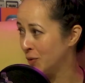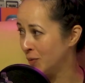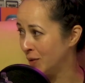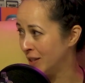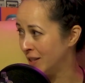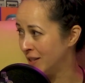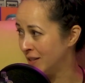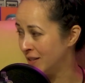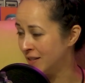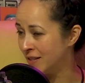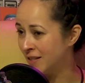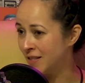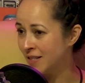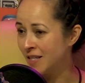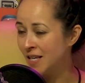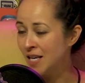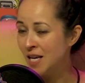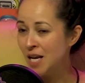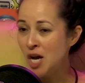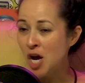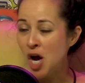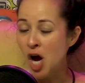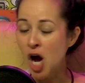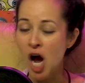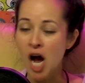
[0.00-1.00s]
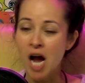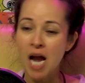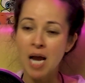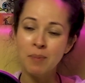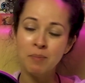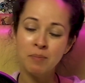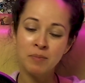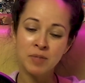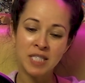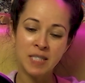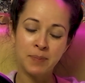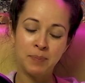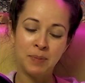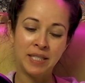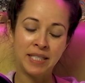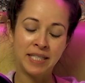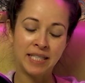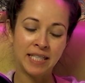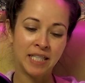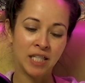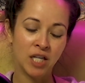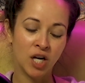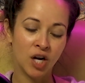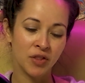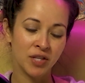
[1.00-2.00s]
is I'm
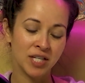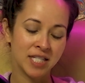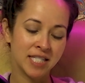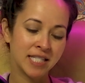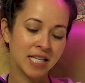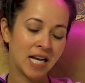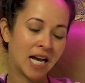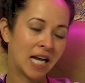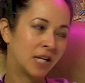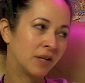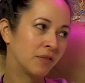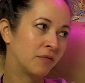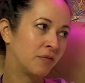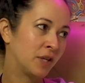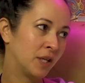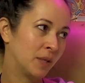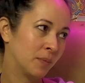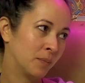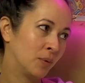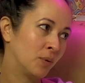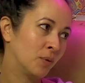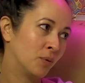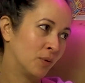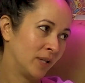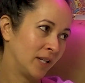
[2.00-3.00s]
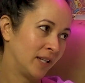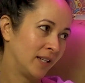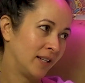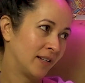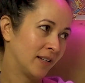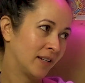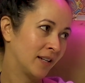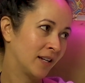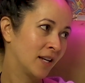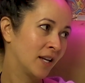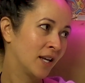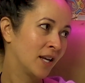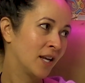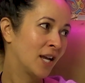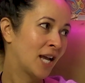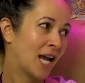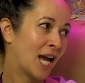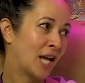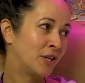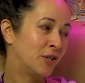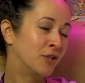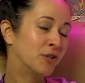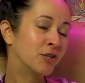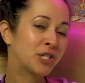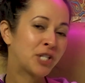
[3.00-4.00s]
speaking on the side of the employee,
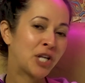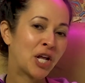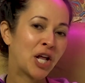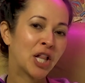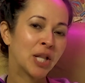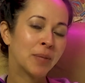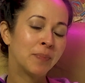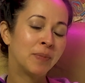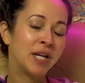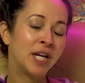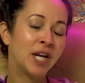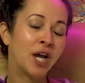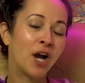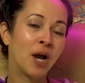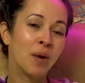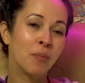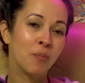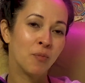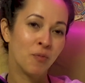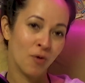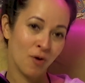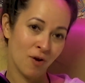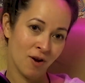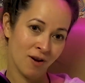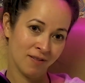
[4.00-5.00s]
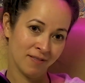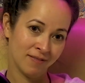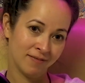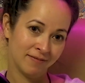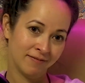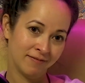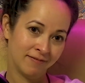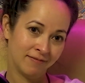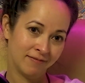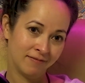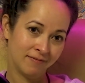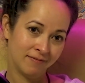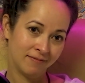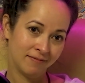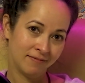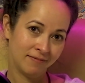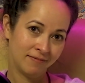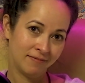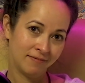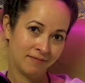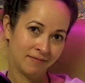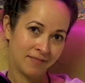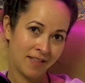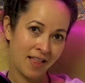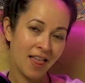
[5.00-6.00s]
and you're telling me I'm wrong.
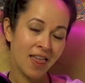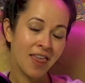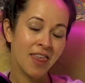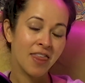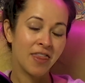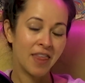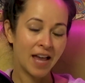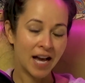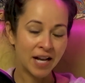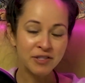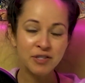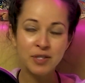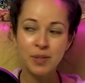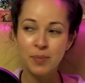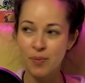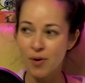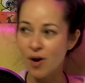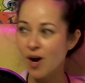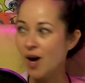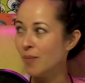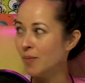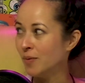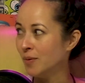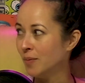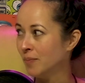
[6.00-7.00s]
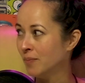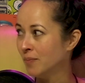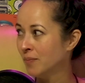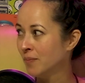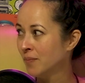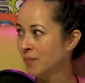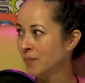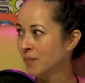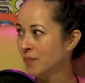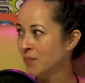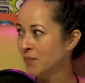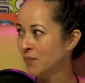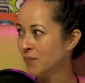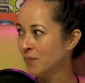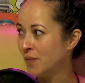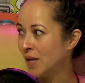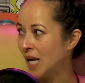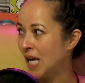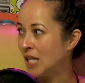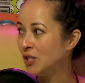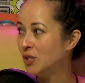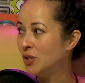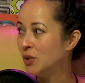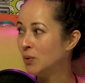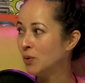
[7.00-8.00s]
That's a problem.
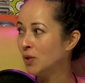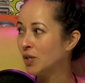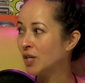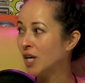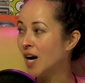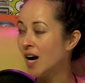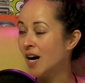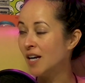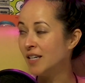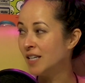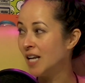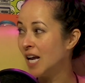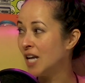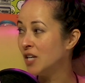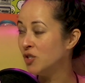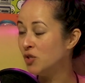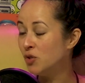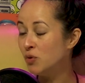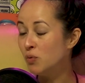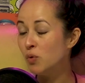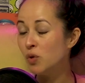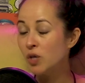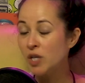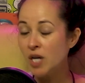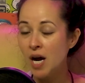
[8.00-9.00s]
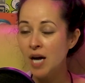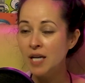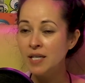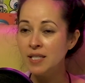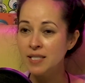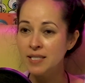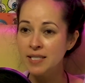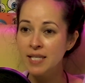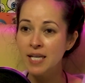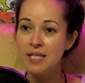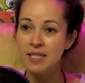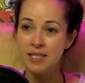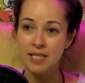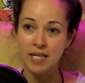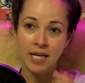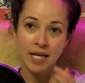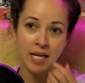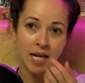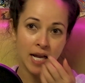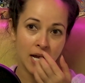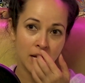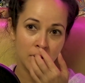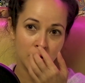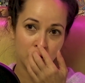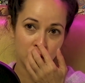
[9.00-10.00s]
And you were
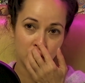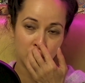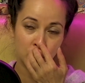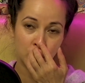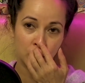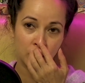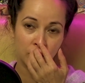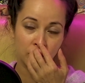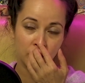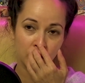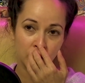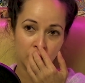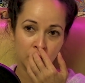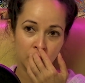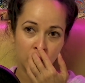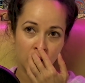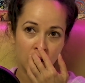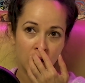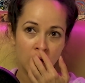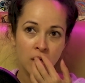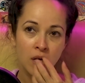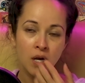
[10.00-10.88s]
condescending, the two of you,